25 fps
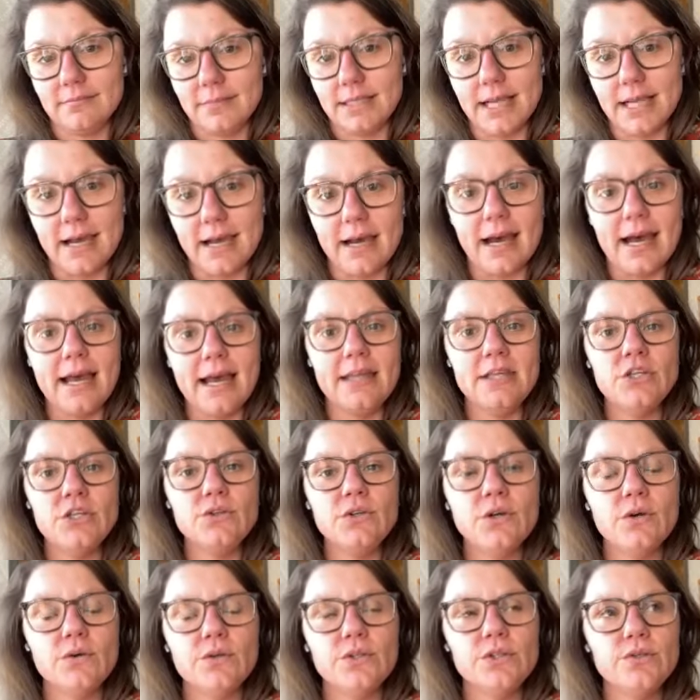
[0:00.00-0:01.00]
yeah
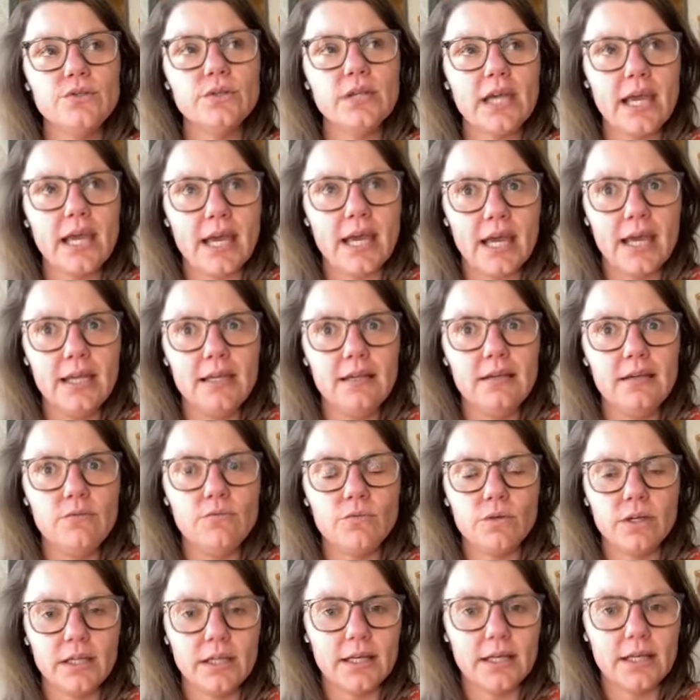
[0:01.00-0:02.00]
you know you can
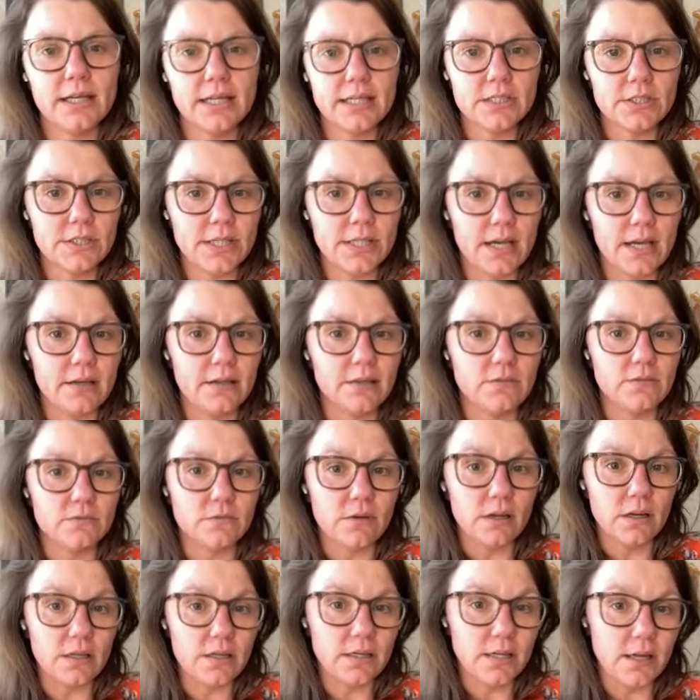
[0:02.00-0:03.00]
really niche down and
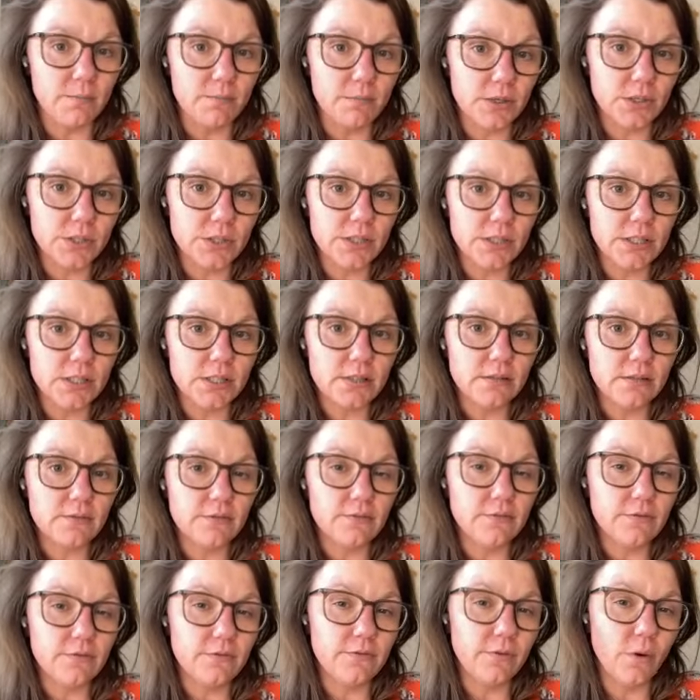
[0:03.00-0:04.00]
run numbers
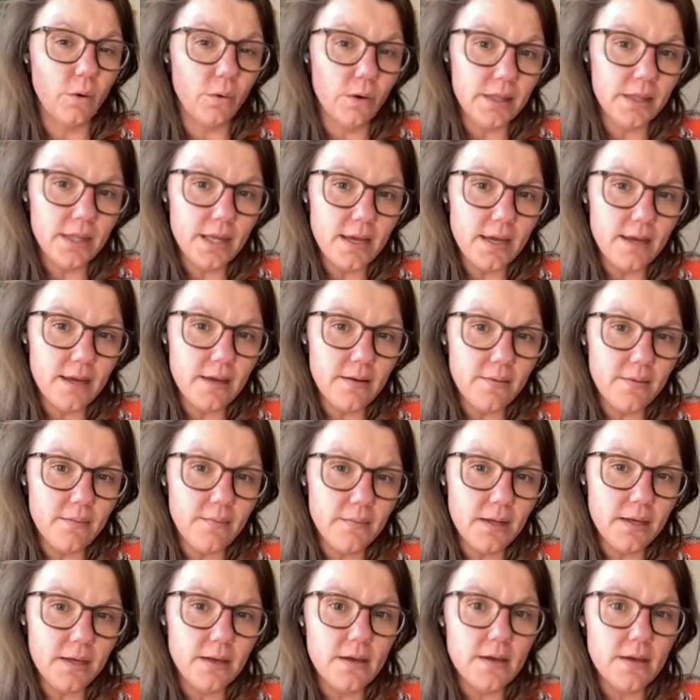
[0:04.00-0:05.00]
for them
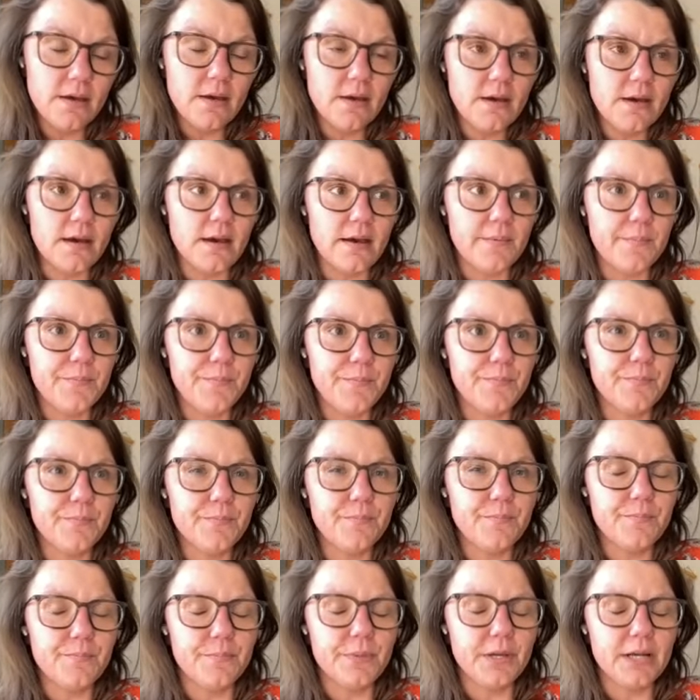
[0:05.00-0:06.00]
um,
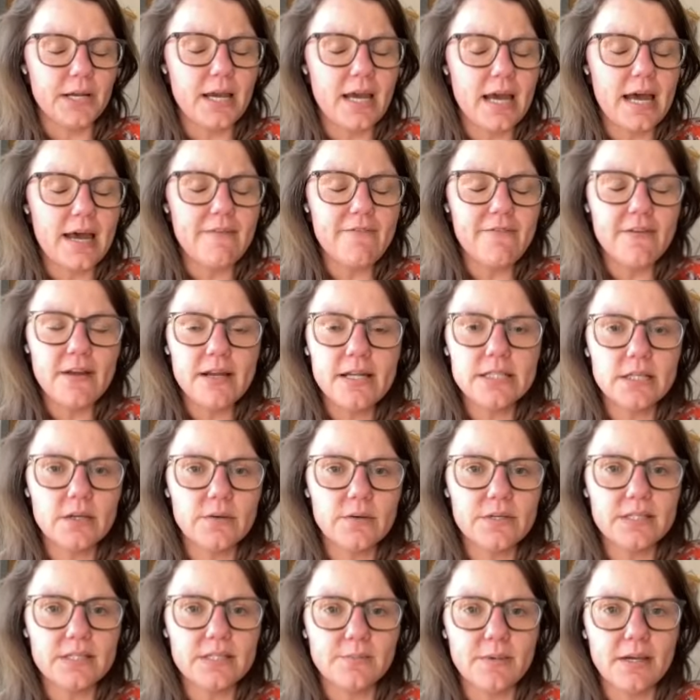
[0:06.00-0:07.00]
but i find it's
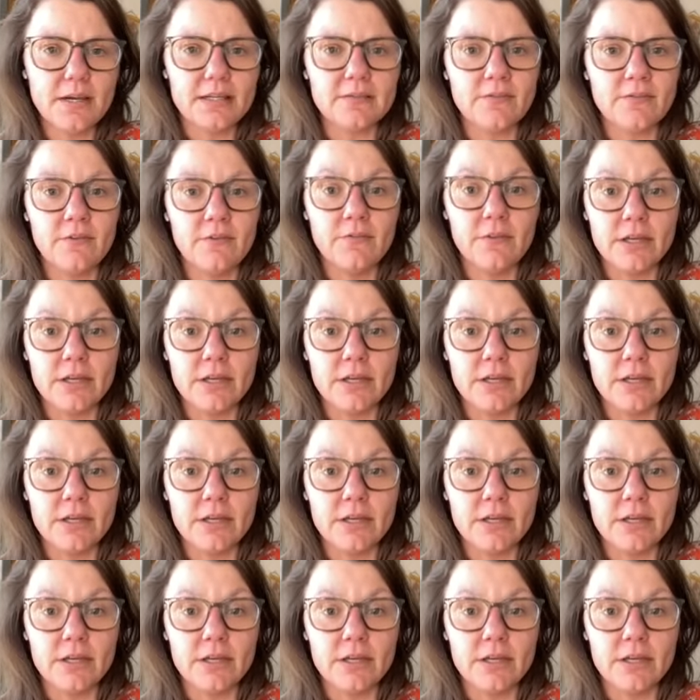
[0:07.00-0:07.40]
always best